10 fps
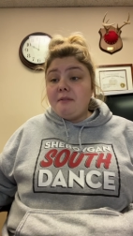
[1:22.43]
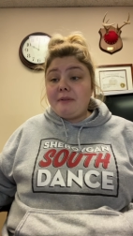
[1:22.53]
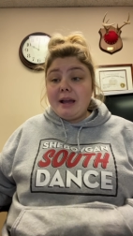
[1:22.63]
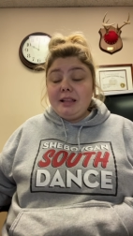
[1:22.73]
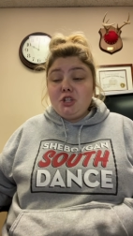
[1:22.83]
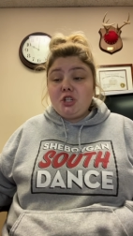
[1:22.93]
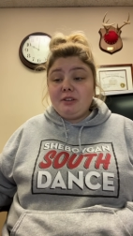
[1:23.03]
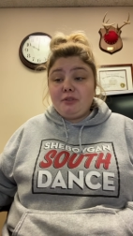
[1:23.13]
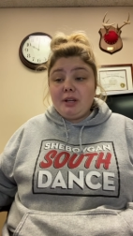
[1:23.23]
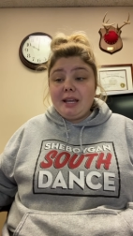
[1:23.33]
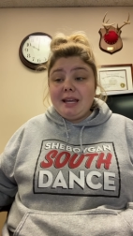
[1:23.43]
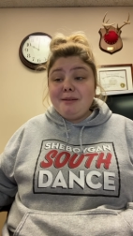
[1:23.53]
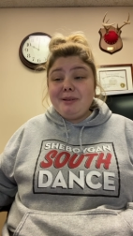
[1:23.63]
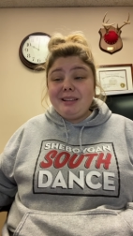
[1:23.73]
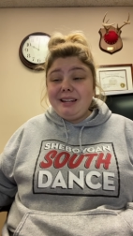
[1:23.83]
violent shivering,
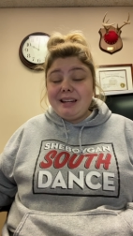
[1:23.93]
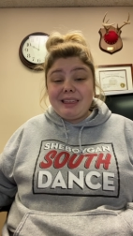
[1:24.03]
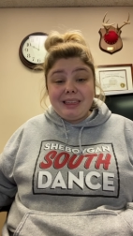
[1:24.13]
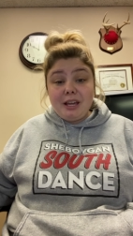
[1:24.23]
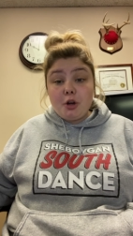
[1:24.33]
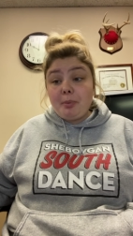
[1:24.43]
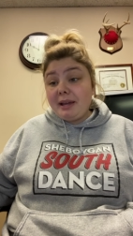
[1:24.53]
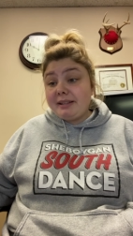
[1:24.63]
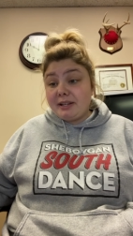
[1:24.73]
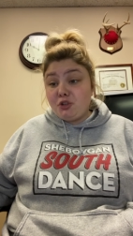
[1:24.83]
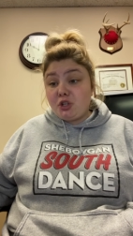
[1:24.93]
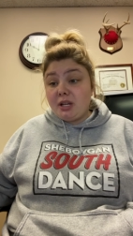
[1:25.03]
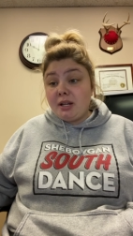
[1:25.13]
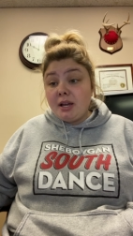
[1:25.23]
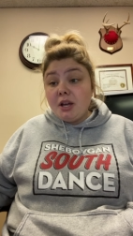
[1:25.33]
inability to think or pay
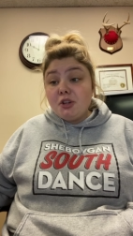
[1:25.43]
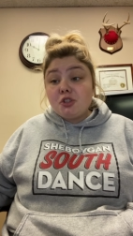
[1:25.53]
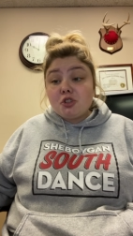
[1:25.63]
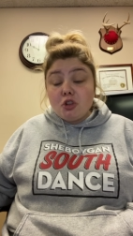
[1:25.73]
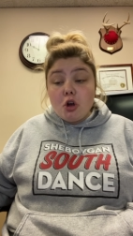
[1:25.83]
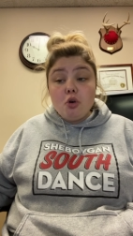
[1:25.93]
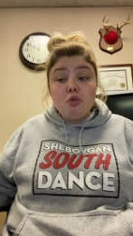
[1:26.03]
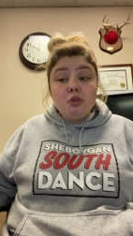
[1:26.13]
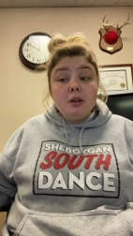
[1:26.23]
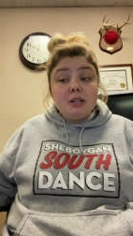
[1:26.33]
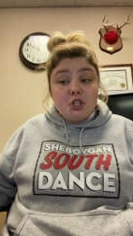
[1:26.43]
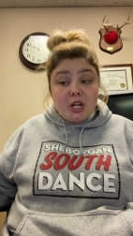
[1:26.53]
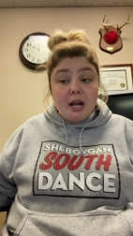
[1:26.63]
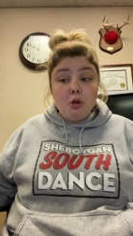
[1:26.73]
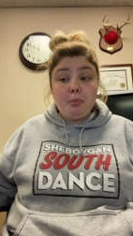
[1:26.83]
attention, slow,
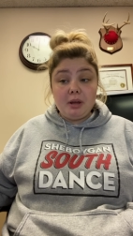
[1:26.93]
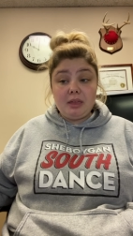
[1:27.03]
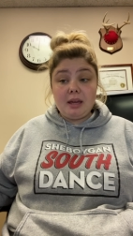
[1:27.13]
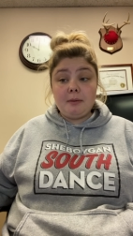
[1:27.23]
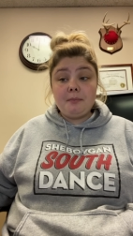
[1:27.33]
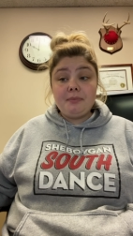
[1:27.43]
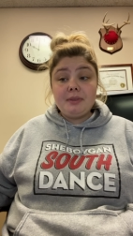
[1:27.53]
shallow breathing,